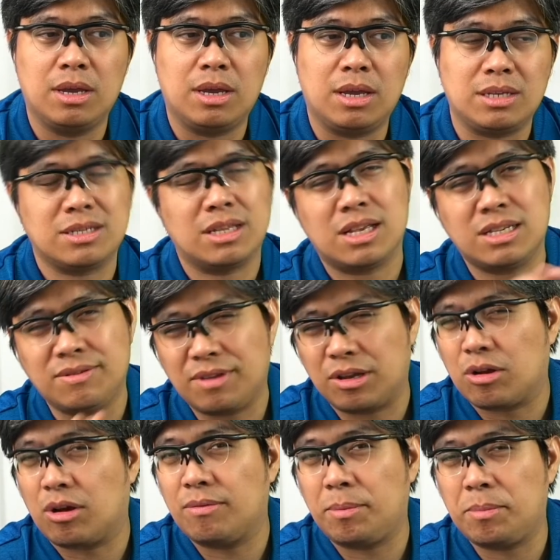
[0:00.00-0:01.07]
It's not as if the
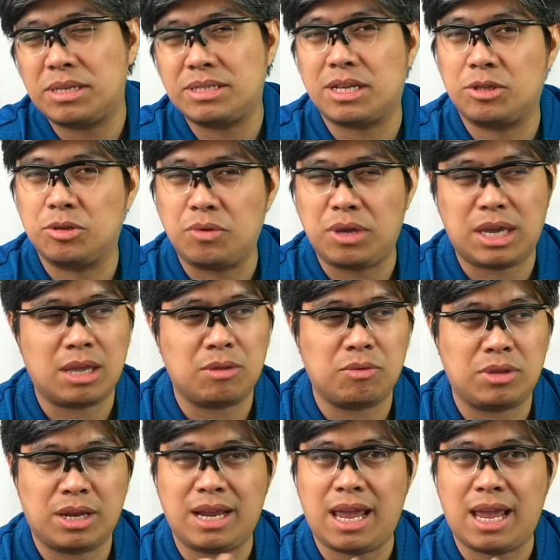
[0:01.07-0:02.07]
government is not doing it with their